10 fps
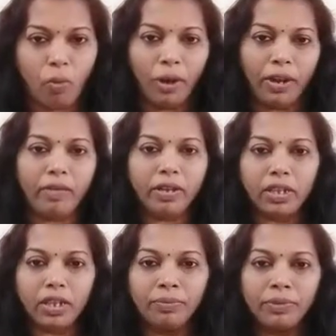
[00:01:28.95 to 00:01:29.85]
Whatever
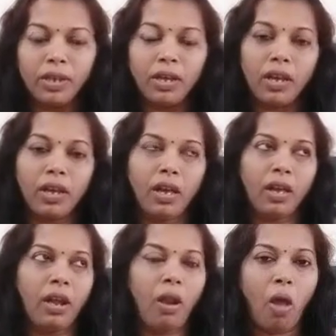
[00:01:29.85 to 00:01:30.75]
the
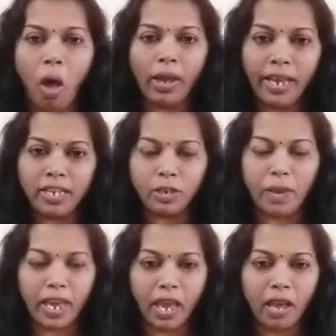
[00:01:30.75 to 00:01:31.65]
law he is
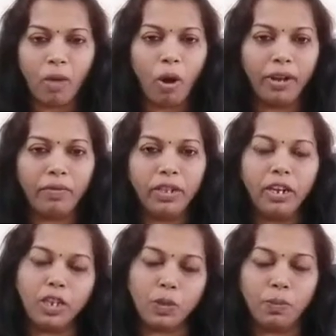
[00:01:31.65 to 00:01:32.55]
making, or whatever
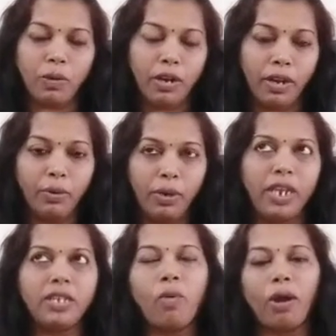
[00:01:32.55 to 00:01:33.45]
the
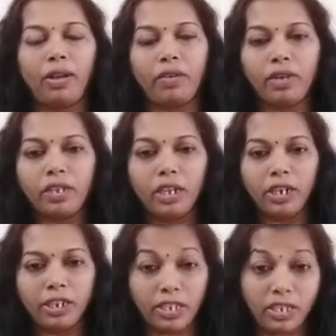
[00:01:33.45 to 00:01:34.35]
duties, or whatever
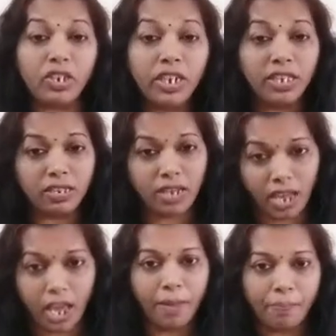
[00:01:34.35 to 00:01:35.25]
the decision he is
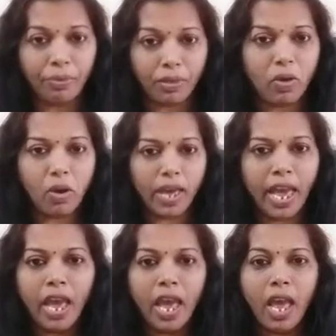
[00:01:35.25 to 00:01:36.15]
taking,
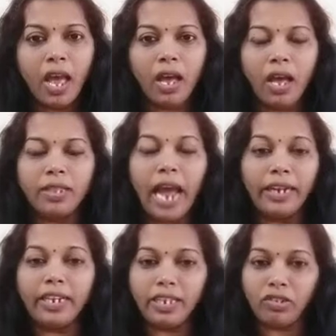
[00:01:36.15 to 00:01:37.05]
okay,
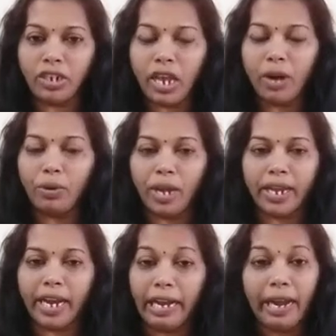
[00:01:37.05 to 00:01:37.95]
that decision he have to
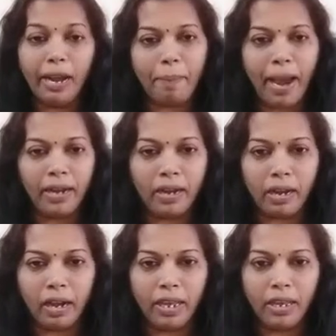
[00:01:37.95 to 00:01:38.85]
take it
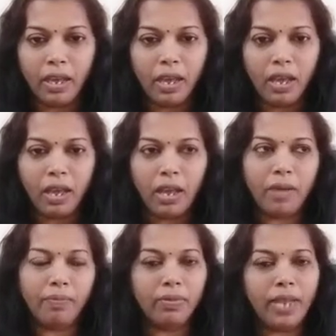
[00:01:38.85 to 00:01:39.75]
independently.
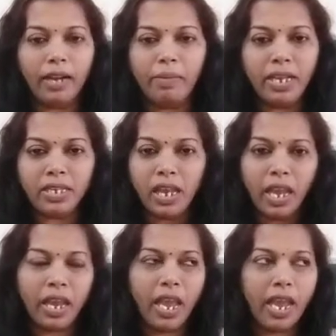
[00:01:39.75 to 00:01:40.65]
That means
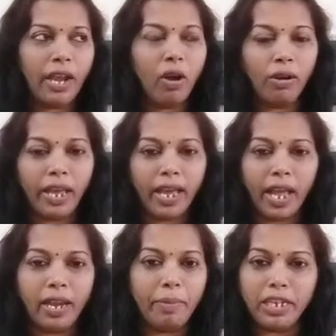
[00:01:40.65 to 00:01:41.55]
he cannot
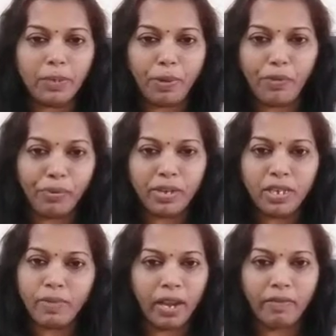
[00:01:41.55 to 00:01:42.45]
take anybody's
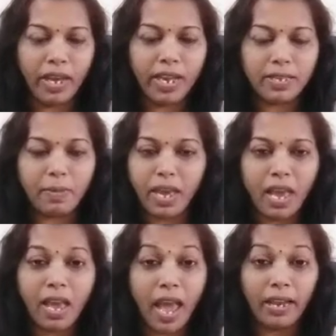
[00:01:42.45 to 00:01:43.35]
preference whenever he is
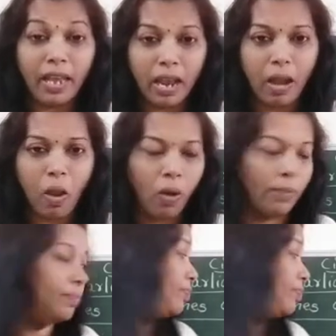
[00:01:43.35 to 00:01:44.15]
making any law.